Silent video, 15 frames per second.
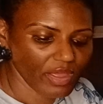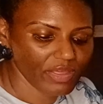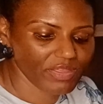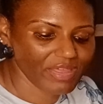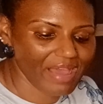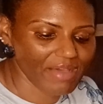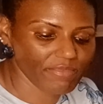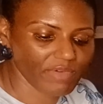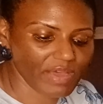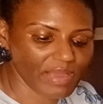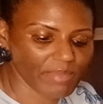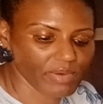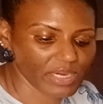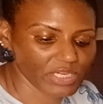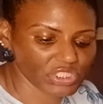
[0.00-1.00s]
that
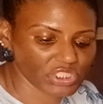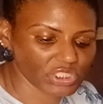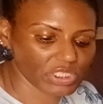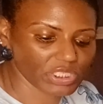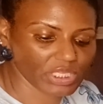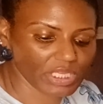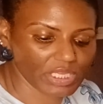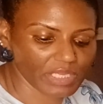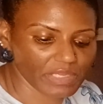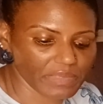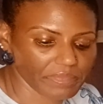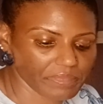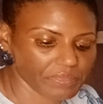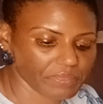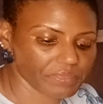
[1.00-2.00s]
vibration here.
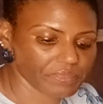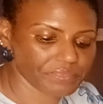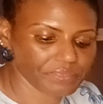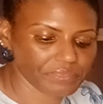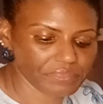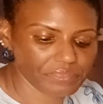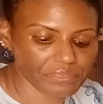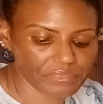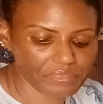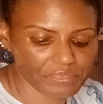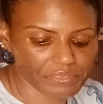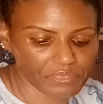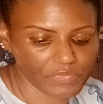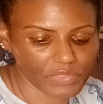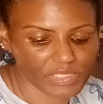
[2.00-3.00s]

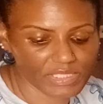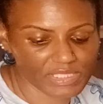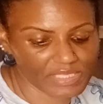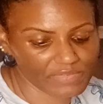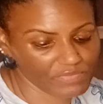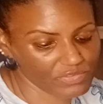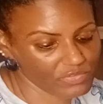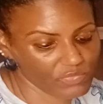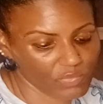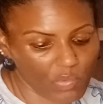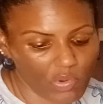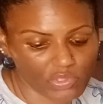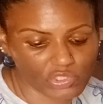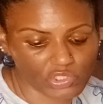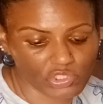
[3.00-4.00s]
Seven of
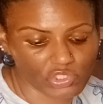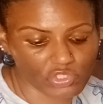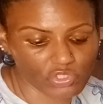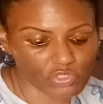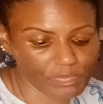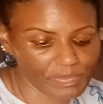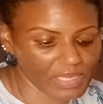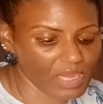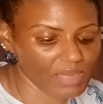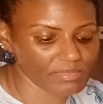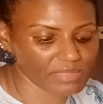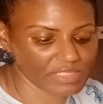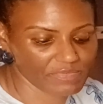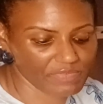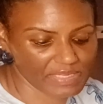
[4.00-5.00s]
Wands, you become
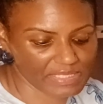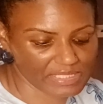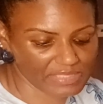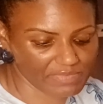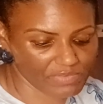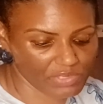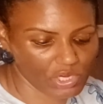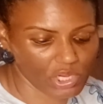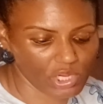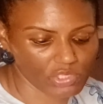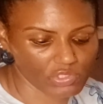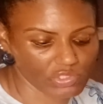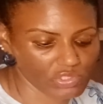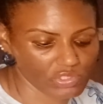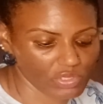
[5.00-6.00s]
defensive and
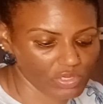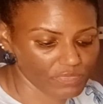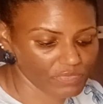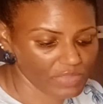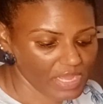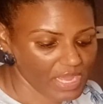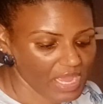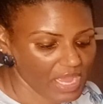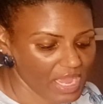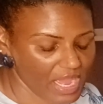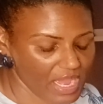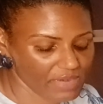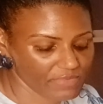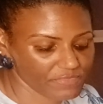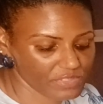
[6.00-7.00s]
closed off.
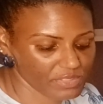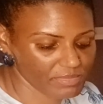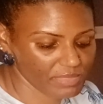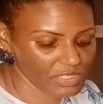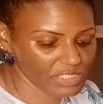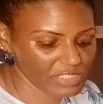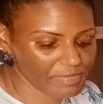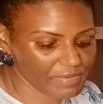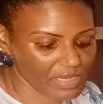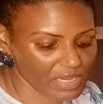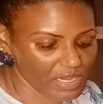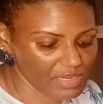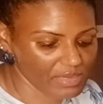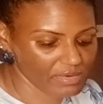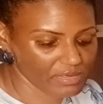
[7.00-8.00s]
And for the most
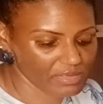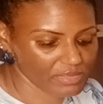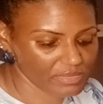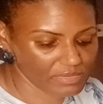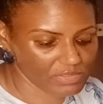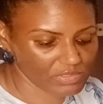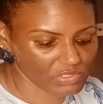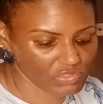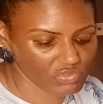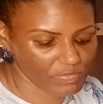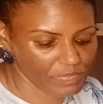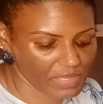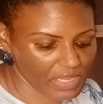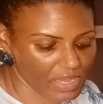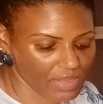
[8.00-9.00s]
part,
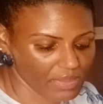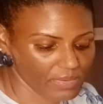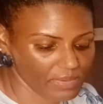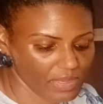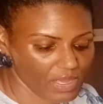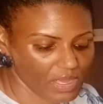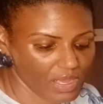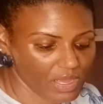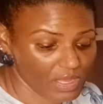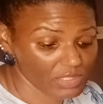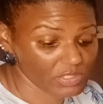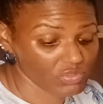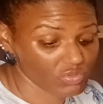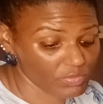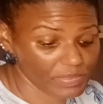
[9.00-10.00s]
Scorpio,
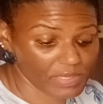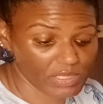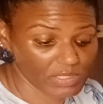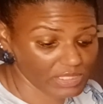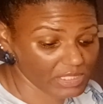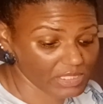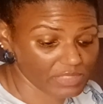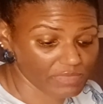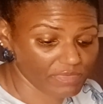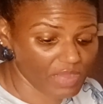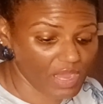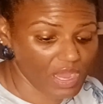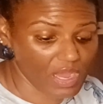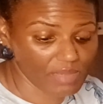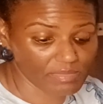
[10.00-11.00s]
Scorpio, Six of
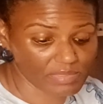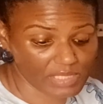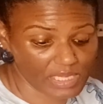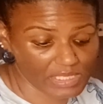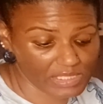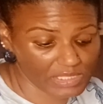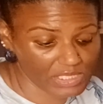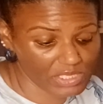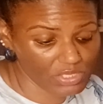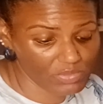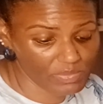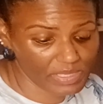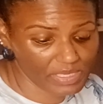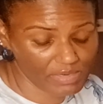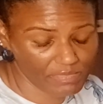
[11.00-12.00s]
Cups, I see you
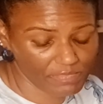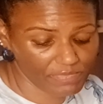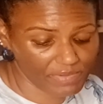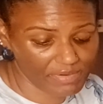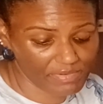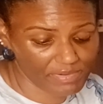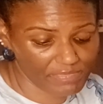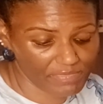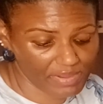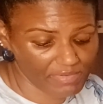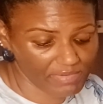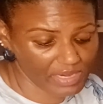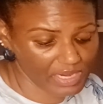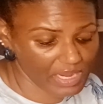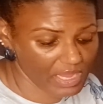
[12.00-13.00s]
in a very,
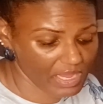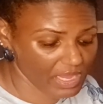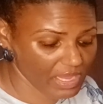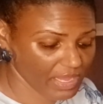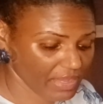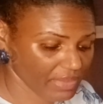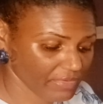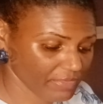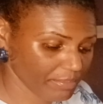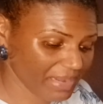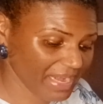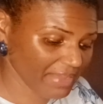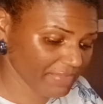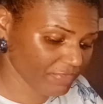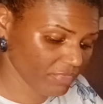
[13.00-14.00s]
very uh,
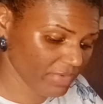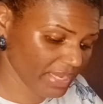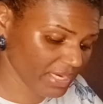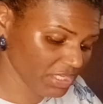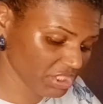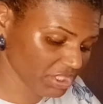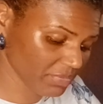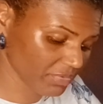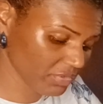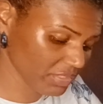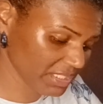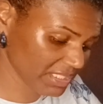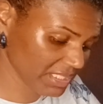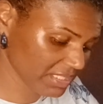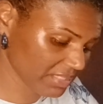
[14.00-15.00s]
playful energy. We've got
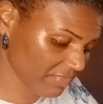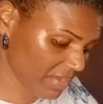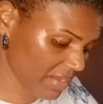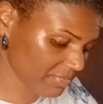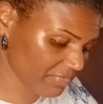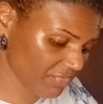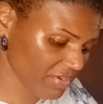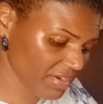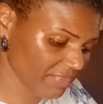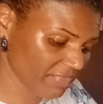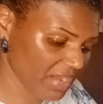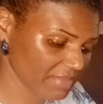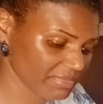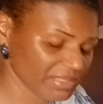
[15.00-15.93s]
the Six of Cups, Three of Cups.